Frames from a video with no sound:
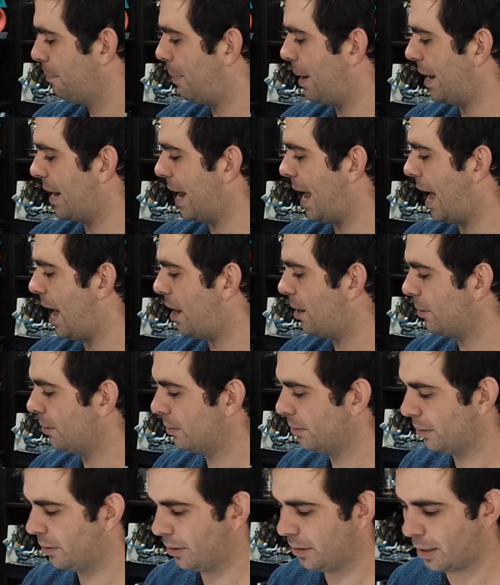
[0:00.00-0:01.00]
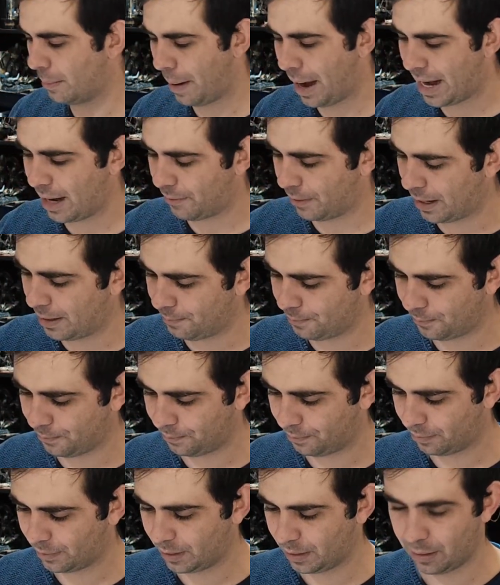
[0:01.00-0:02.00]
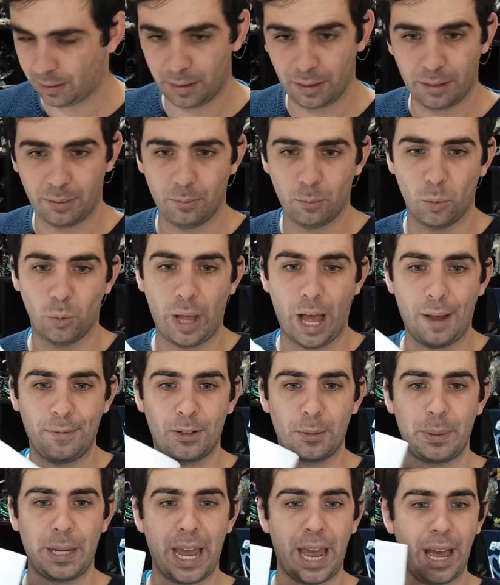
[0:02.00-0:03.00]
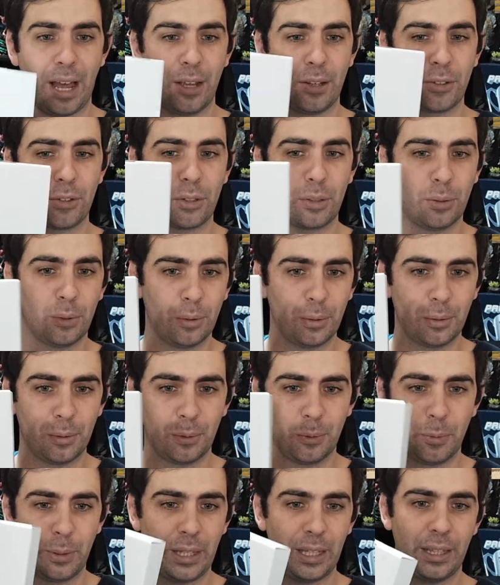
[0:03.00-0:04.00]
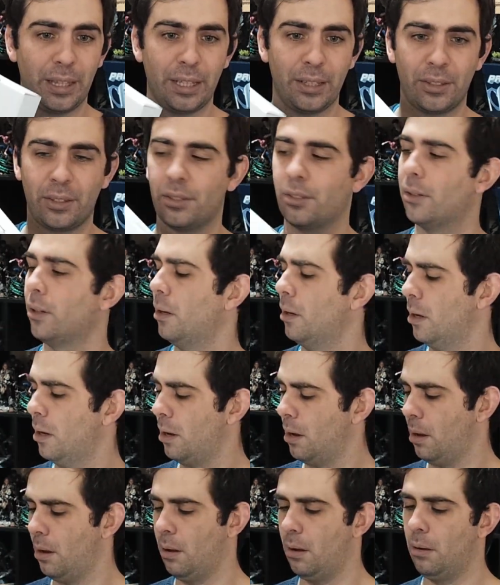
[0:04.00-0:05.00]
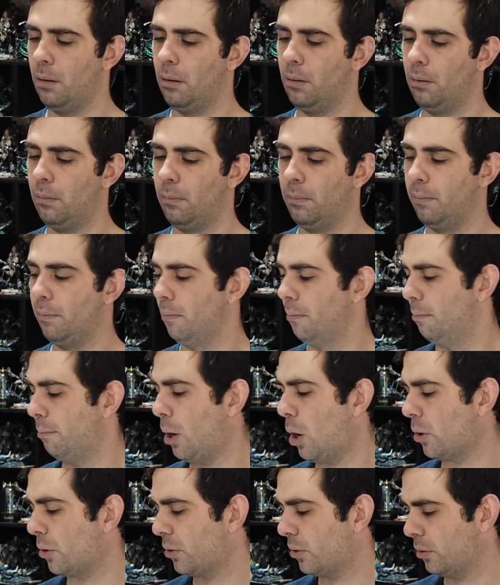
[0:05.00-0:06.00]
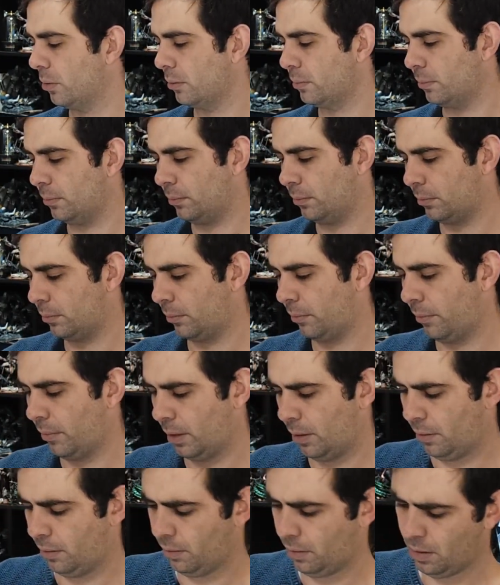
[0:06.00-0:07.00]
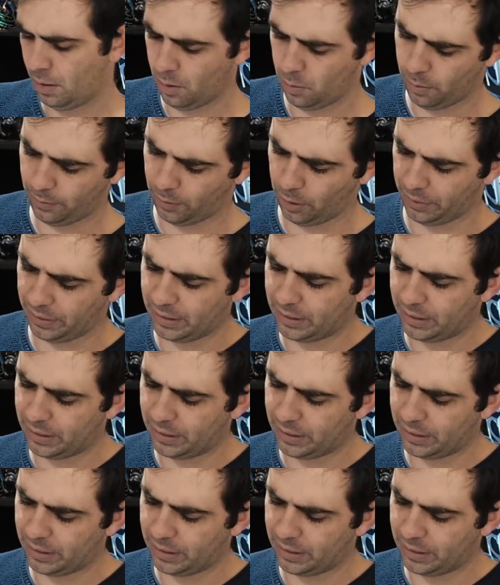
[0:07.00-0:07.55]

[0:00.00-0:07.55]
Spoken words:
But now, the main event will have to be housed within this box. We've got